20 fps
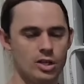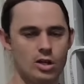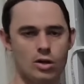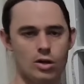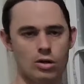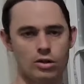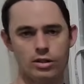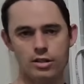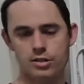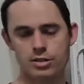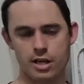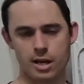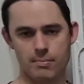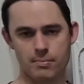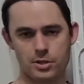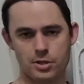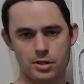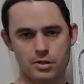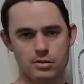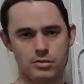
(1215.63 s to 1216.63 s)
a holo
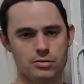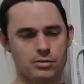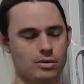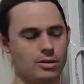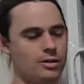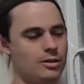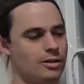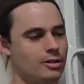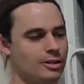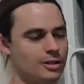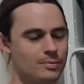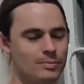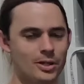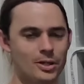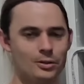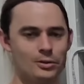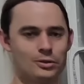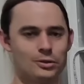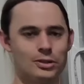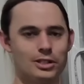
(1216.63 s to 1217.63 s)
Zapdos or a holo
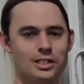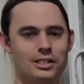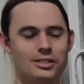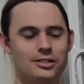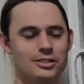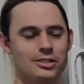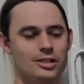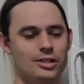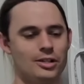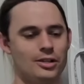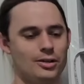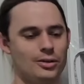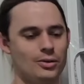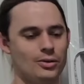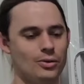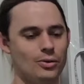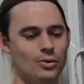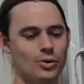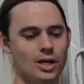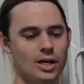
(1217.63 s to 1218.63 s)
Moltres
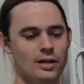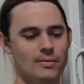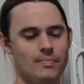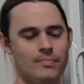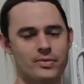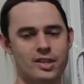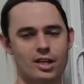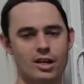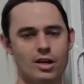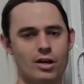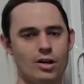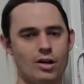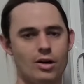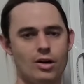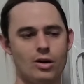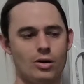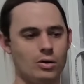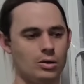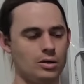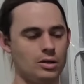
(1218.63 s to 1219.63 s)
or a
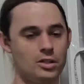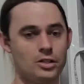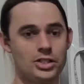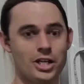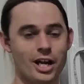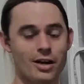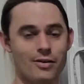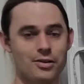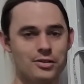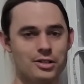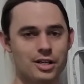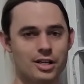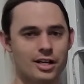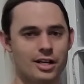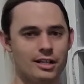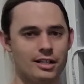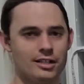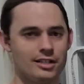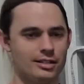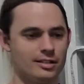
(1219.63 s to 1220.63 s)
holo
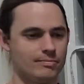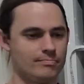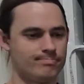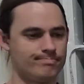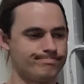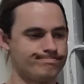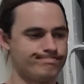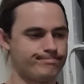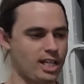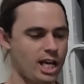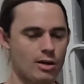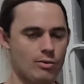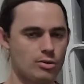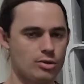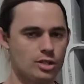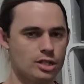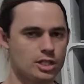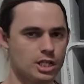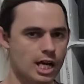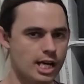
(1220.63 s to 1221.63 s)
Charizard. That
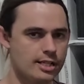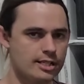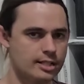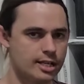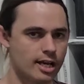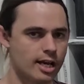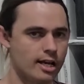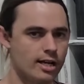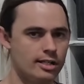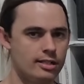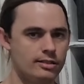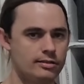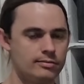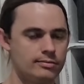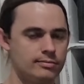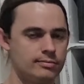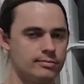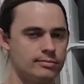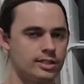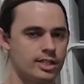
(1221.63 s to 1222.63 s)
was your chase card.
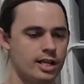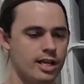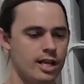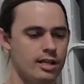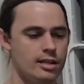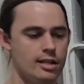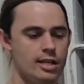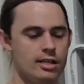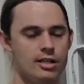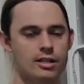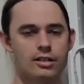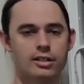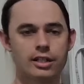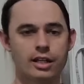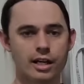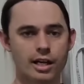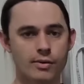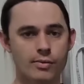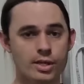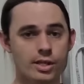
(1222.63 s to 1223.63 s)
And then,
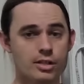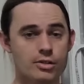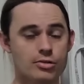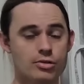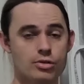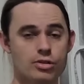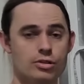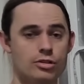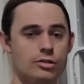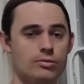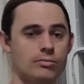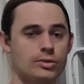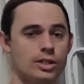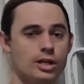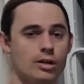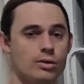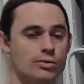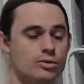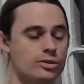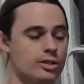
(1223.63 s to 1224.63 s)
okay, we introduced some
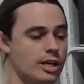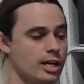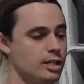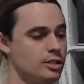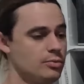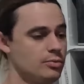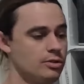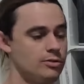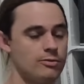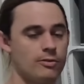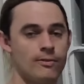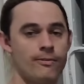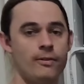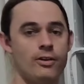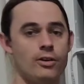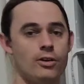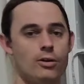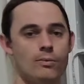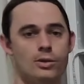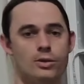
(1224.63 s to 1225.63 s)
Gold Stars, which were
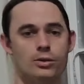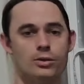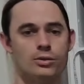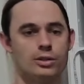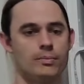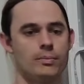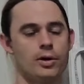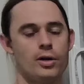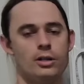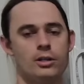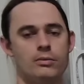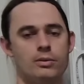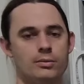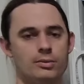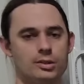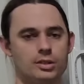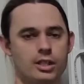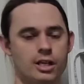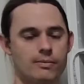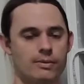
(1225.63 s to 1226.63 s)
phenomenal, and the Pokemon
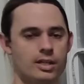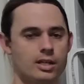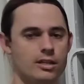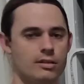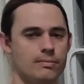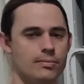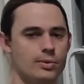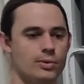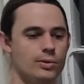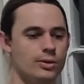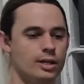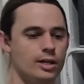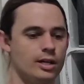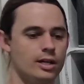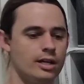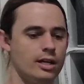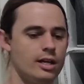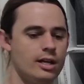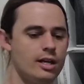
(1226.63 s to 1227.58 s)
was coming out of the border.